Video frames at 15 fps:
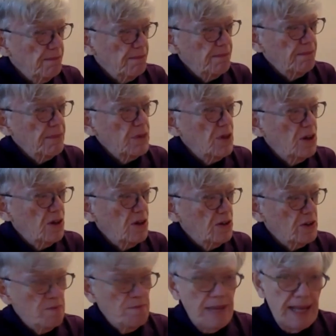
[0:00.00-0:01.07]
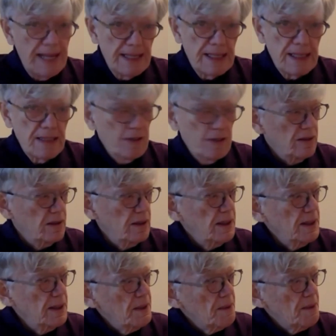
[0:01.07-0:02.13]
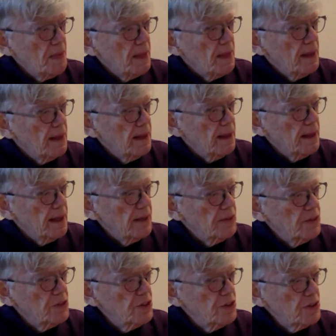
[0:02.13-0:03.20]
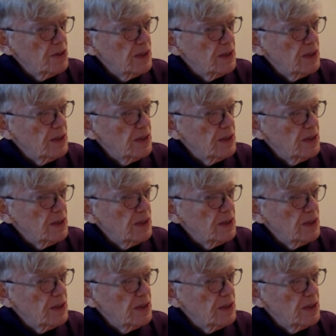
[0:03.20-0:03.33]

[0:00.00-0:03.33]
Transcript: colored pencil, and just